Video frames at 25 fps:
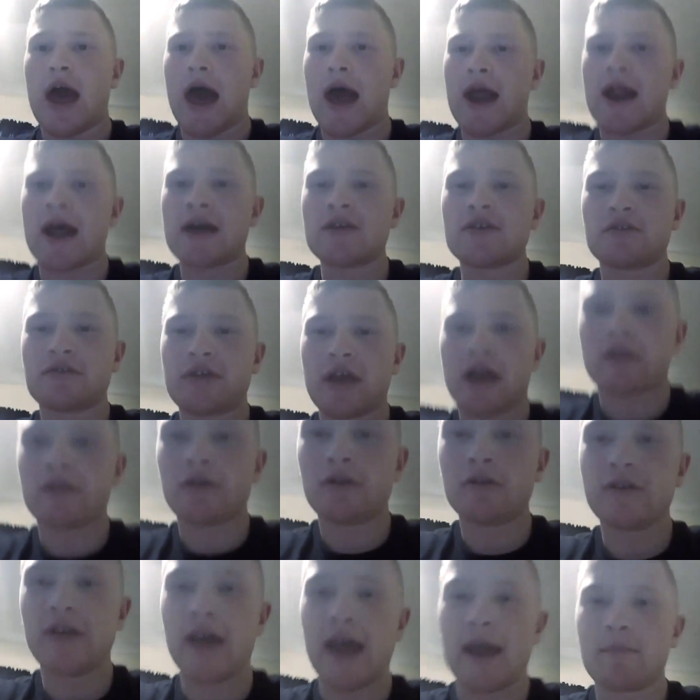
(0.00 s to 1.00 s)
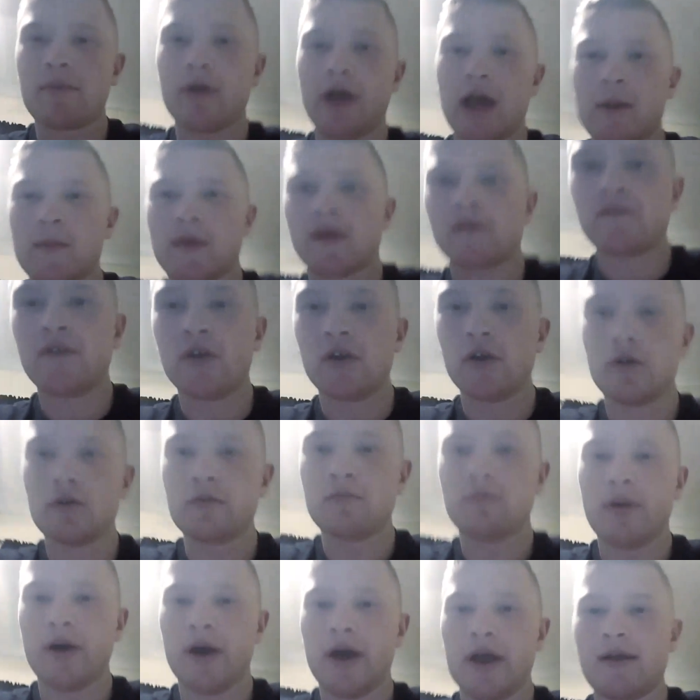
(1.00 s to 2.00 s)
and I just downloaded gameplay on my
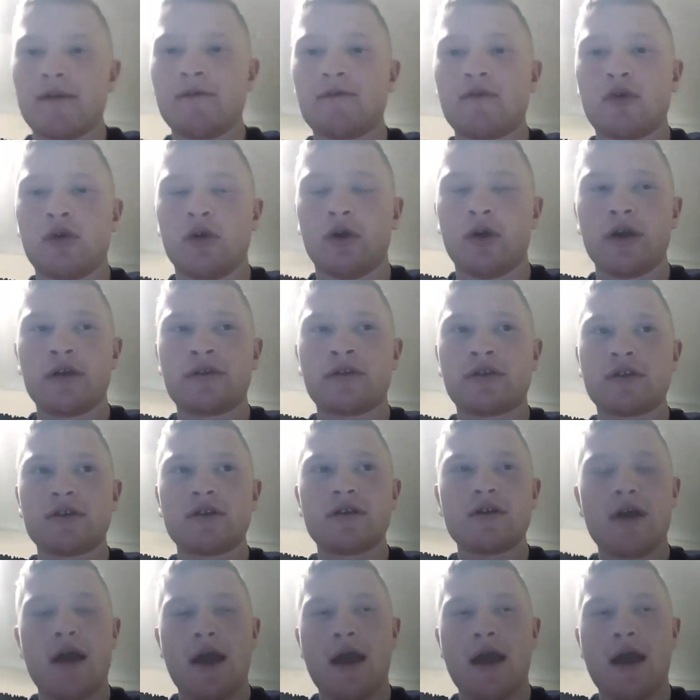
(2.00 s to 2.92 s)
phone, but of course,